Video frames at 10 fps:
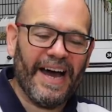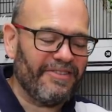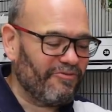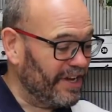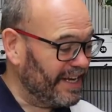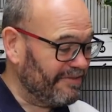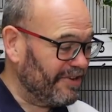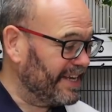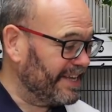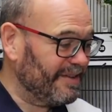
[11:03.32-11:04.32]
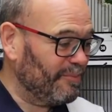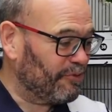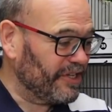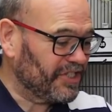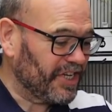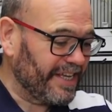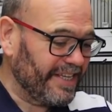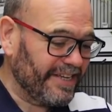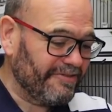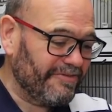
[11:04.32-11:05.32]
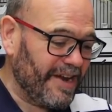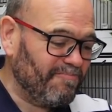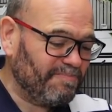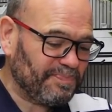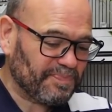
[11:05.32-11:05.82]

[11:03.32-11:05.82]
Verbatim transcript: I uh, really, really appreciate you. Um,